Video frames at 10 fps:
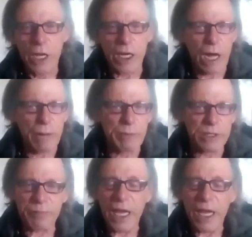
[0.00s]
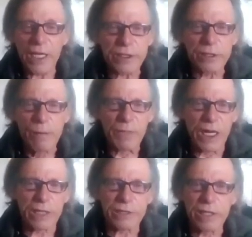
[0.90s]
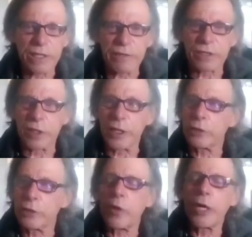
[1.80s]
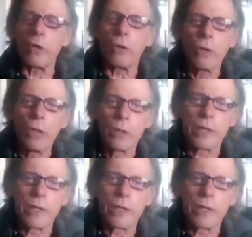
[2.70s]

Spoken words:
and I'm in space, and I could see this glitter trail